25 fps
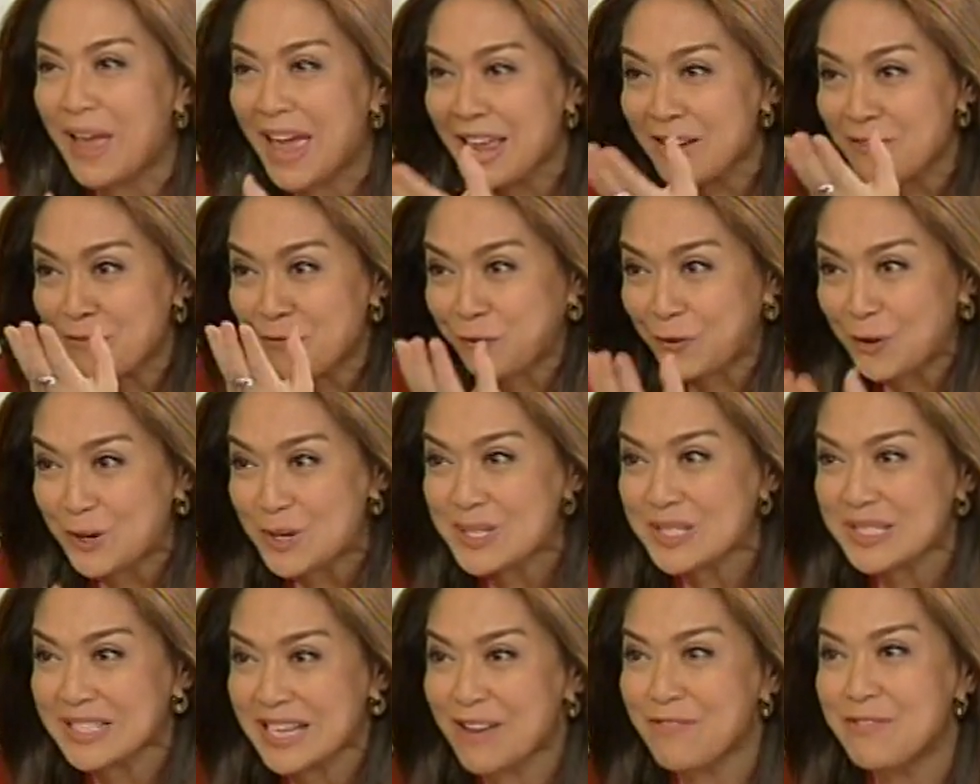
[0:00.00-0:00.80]
and for
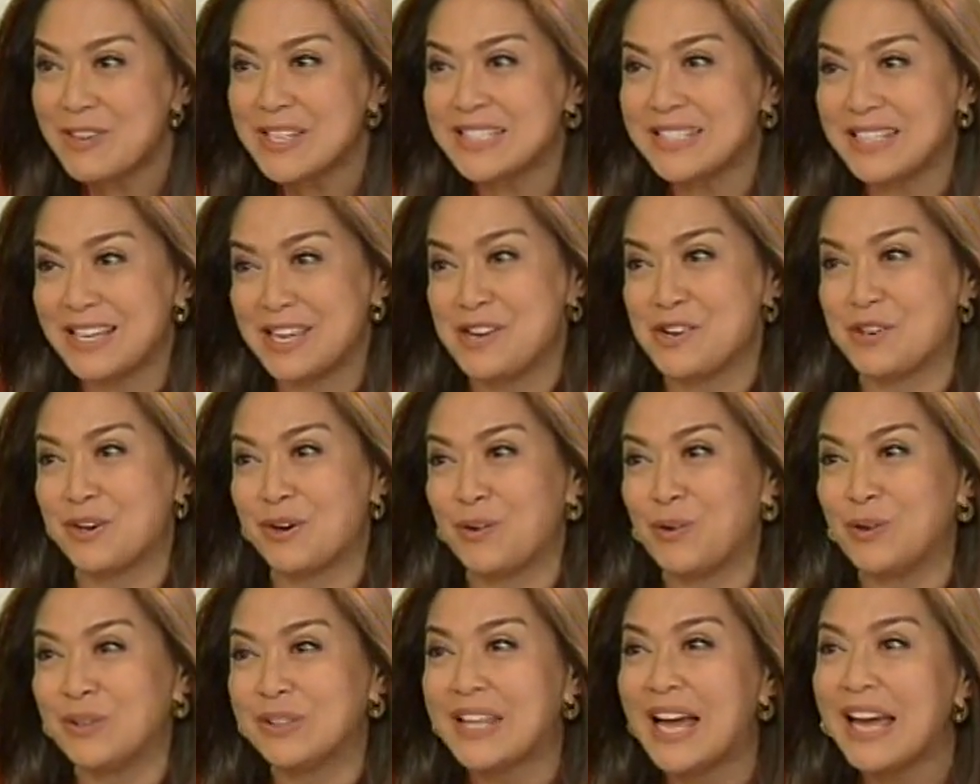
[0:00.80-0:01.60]
a 70
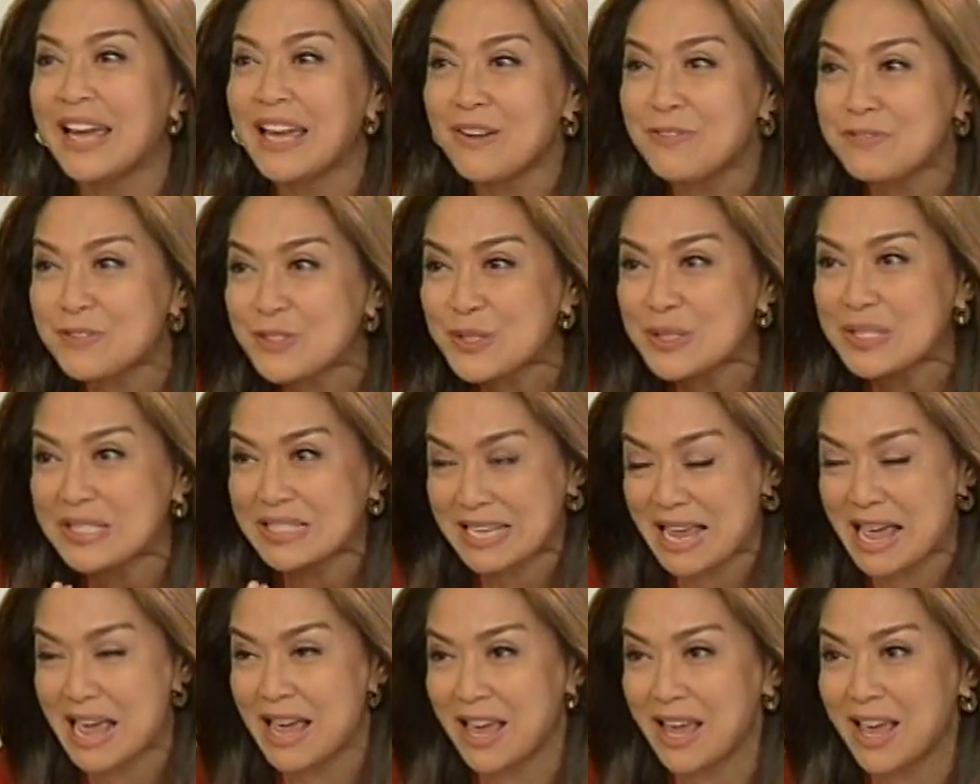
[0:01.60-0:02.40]
year old, I have to
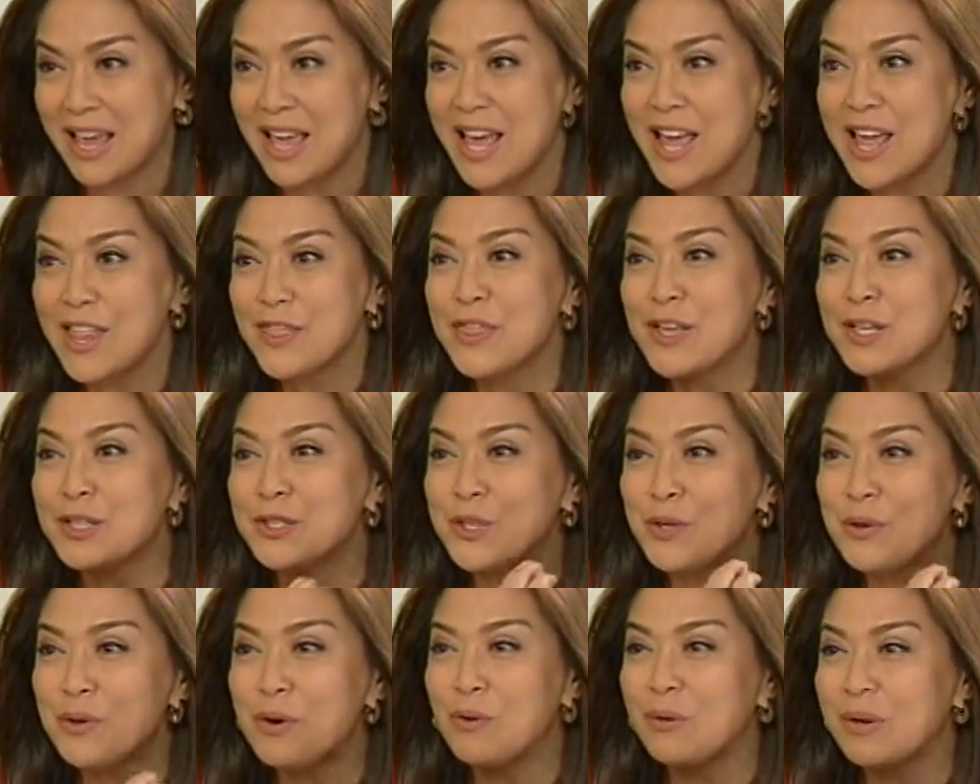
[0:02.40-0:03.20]
say
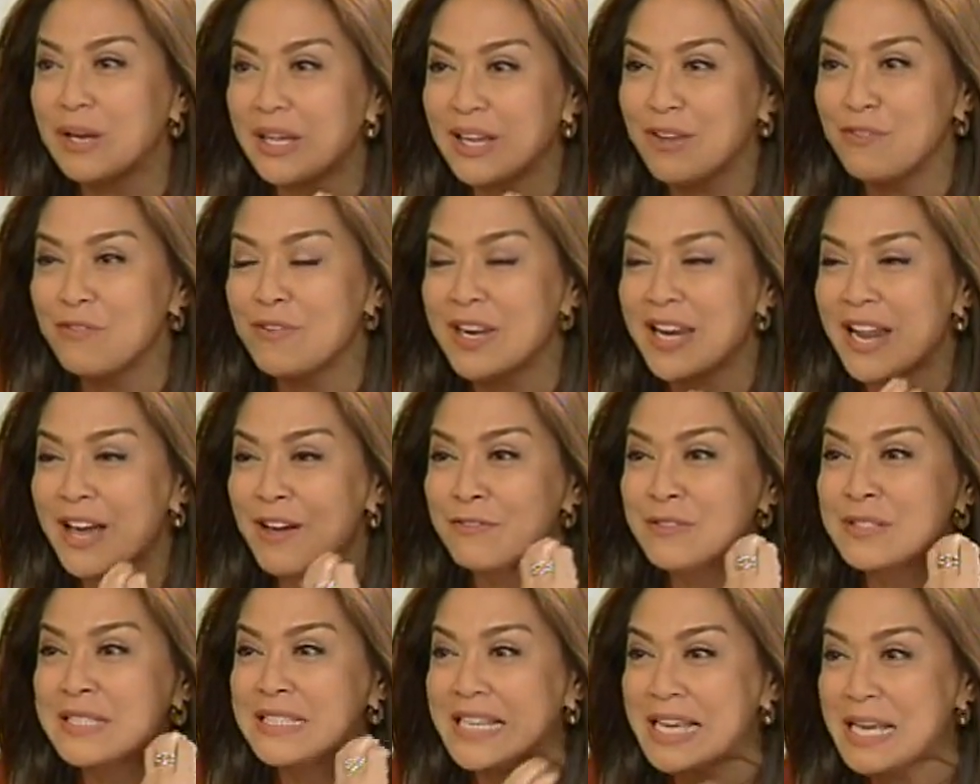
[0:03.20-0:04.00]
that you don't even
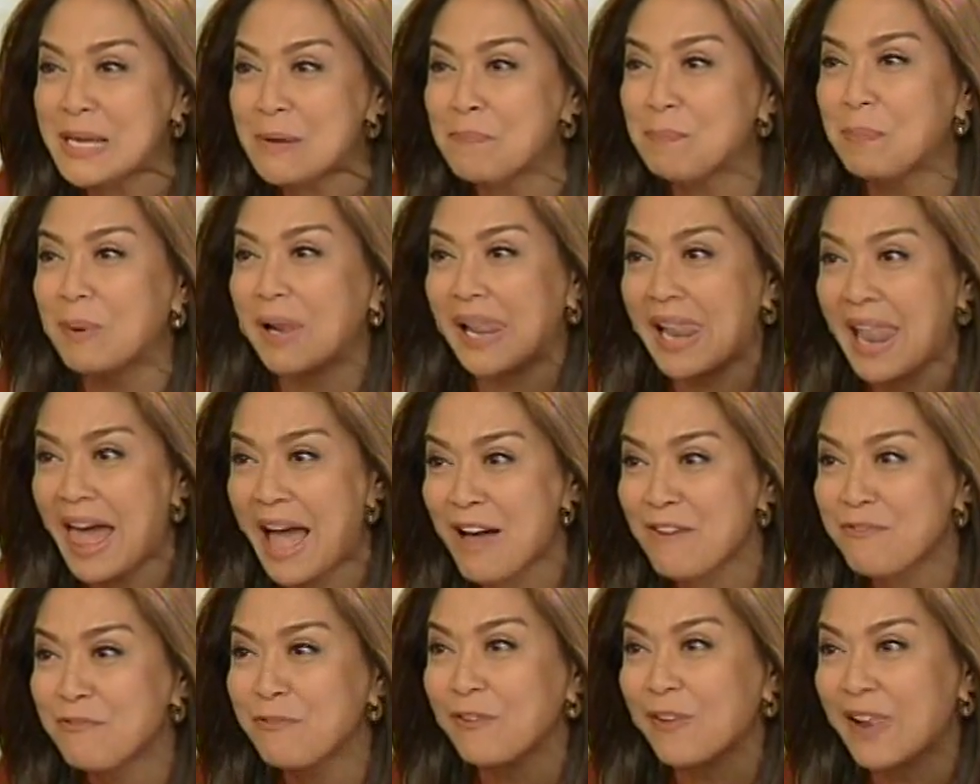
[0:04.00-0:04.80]
have deep
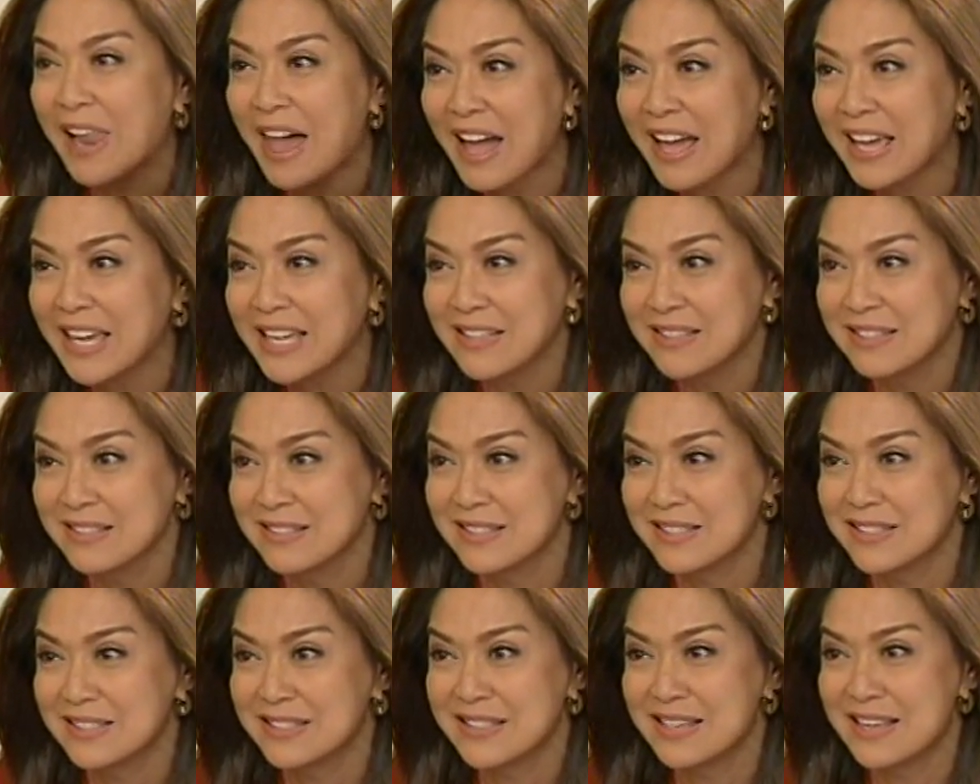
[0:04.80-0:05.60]
laugh
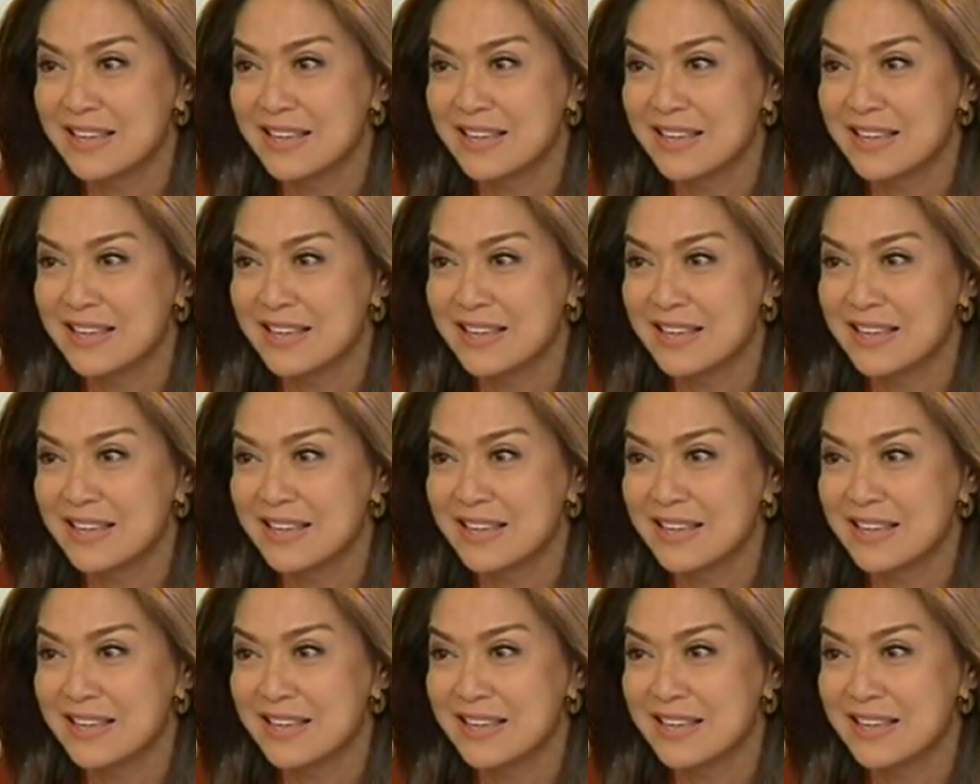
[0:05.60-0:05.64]
lines.